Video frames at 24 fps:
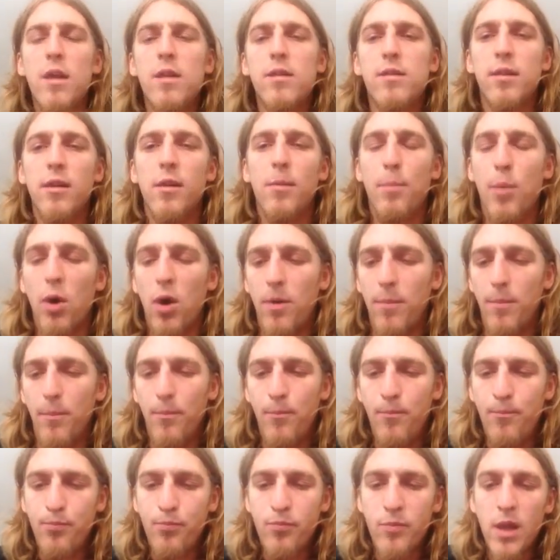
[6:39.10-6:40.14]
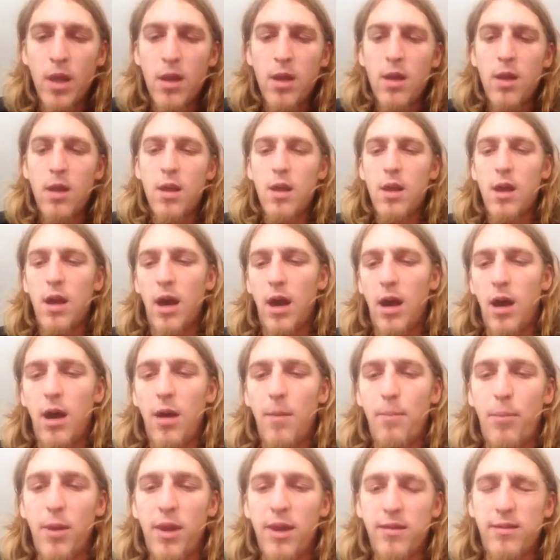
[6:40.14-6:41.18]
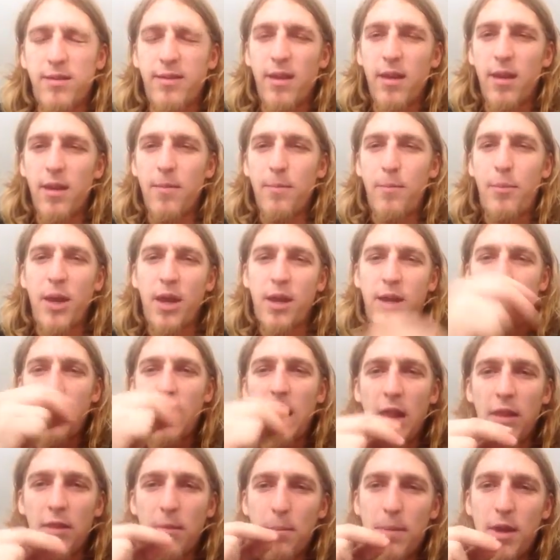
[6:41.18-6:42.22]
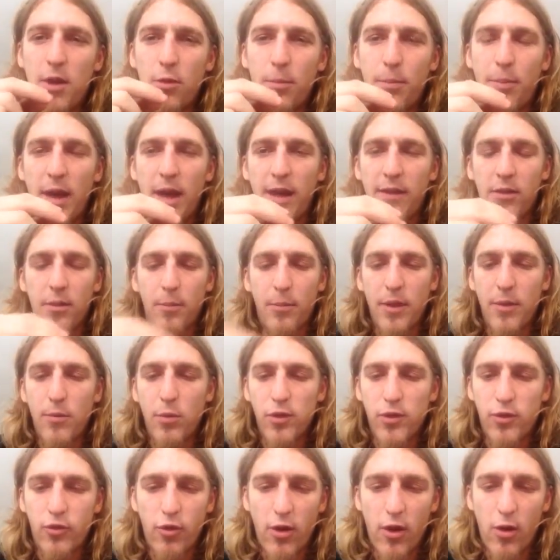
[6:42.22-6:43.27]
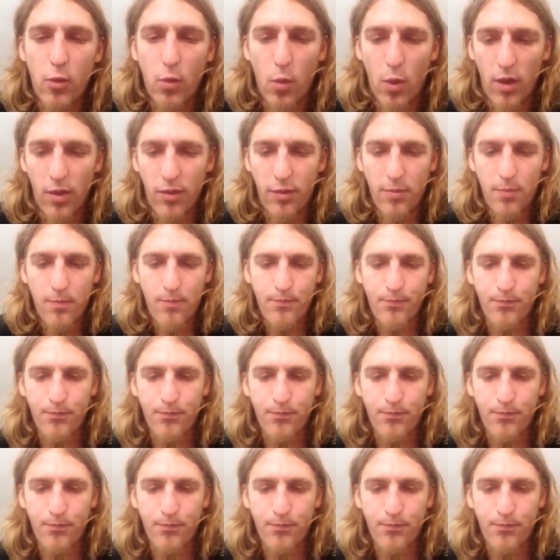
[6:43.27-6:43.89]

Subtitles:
to the bottom. But it's the picking out the middle bend that people struggle with.